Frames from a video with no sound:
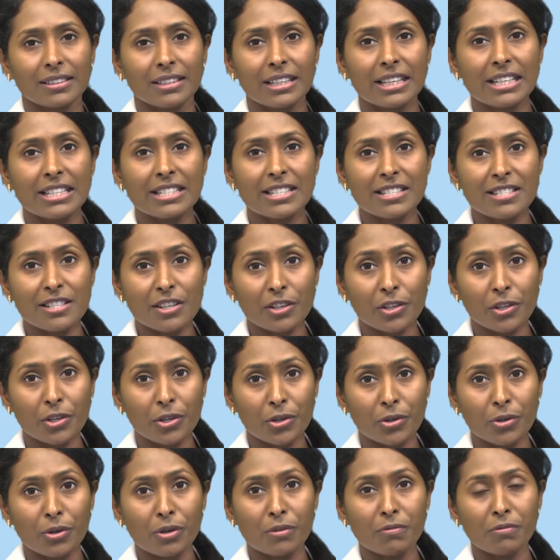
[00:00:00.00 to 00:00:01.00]
It is a
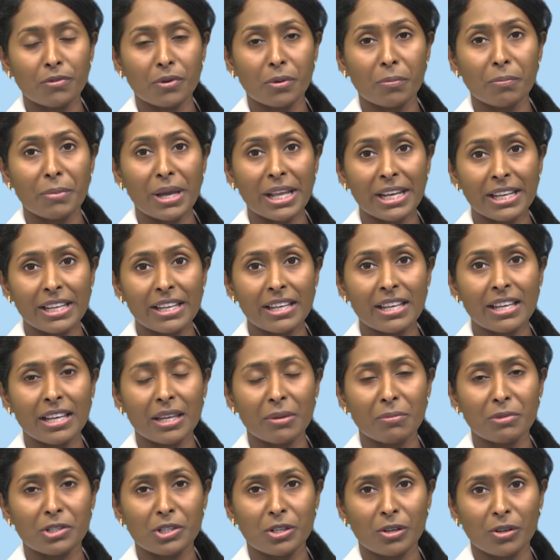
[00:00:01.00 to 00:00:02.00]
cure for many
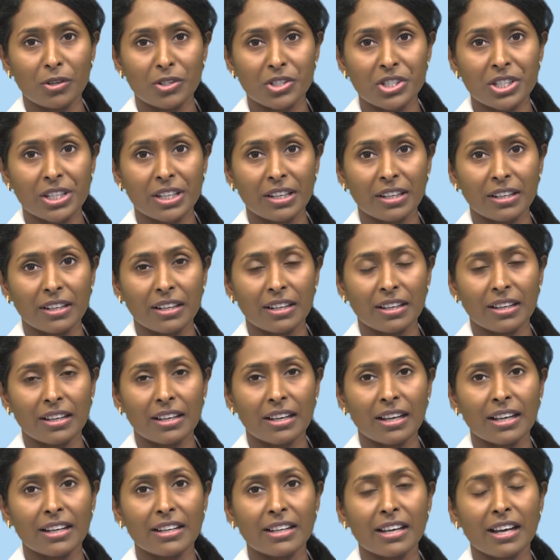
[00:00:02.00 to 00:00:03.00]
haematological
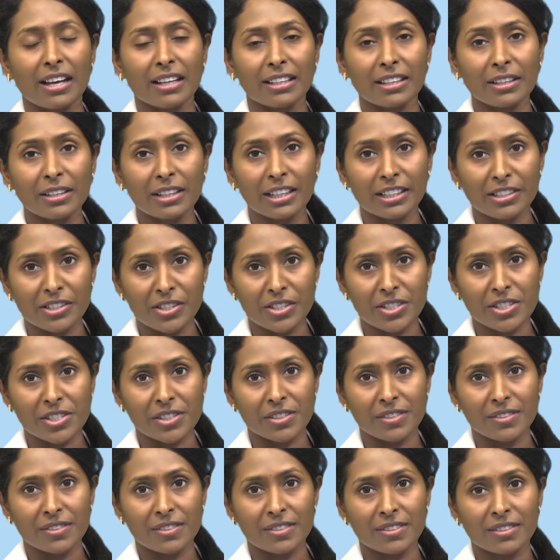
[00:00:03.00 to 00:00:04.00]
and other
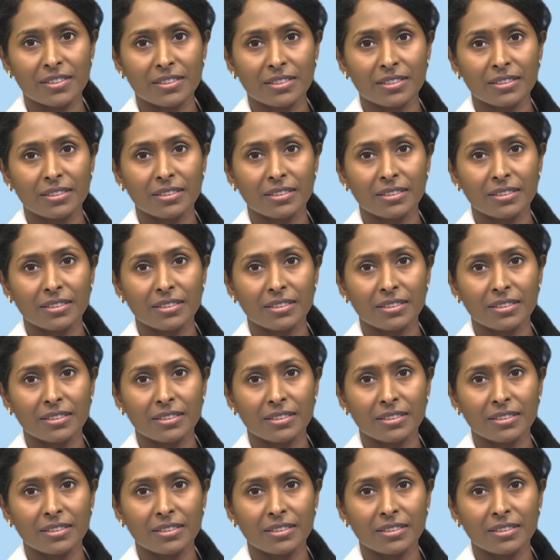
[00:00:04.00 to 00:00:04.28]
conditions.